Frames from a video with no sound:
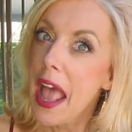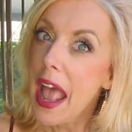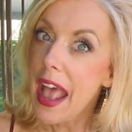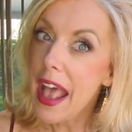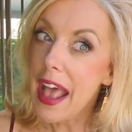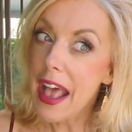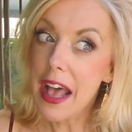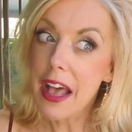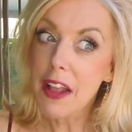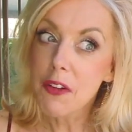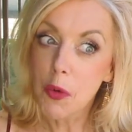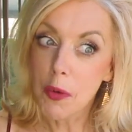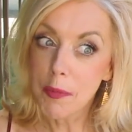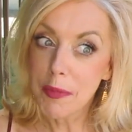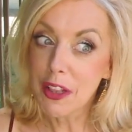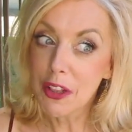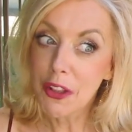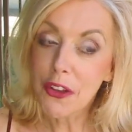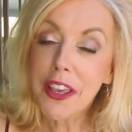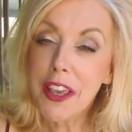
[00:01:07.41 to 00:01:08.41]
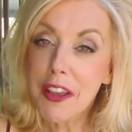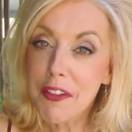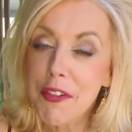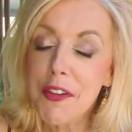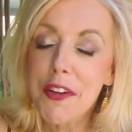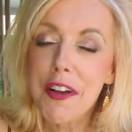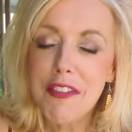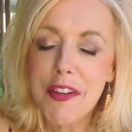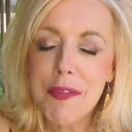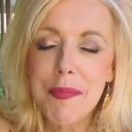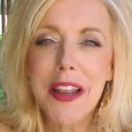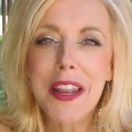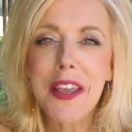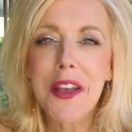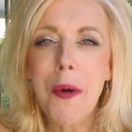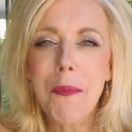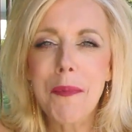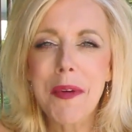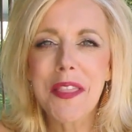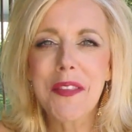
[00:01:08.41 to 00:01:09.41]
and we'll be looking for everybody,
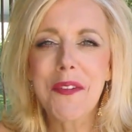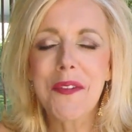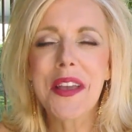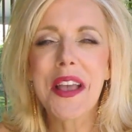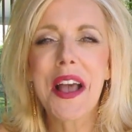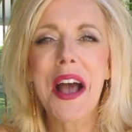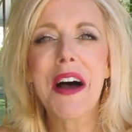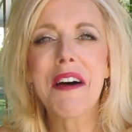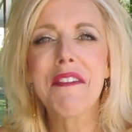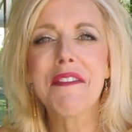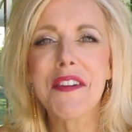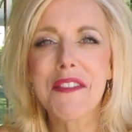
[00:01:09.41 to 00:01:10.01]
hoping that we have